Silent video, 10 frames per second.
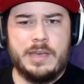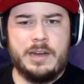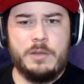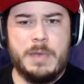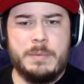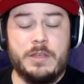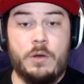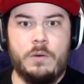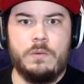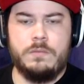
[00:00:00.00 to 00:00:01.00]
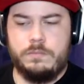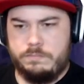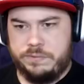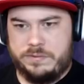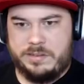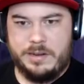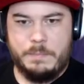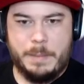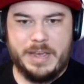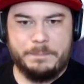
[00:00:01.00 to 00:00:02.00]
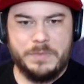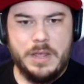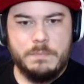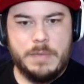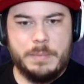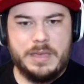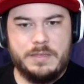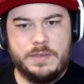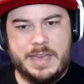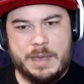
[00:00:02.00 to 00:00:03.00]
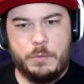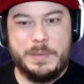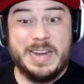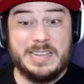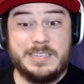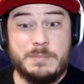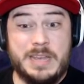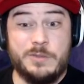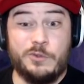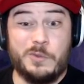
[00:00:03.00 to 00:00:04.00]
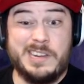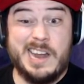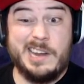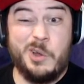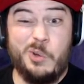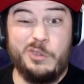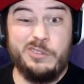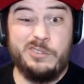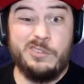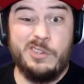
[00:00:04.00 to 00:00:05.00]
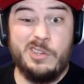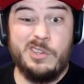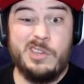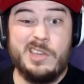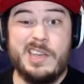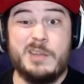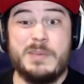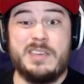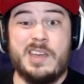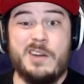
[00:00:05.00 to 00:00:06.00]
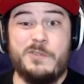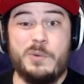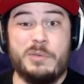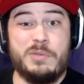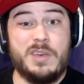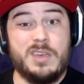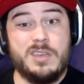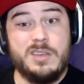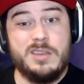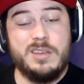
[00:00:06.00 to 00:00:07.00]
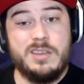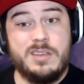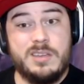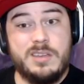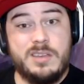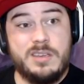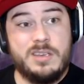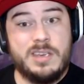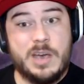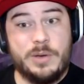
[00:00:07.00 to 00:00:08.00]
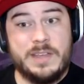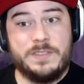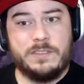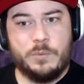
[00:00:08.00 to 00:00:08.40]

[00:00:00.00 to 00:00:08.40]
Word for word: I don't know, maybe, uh-oh, my bad. Maybe the game will be nice to me and there's only nine holes. Gotta be careful with uh, how I hit these.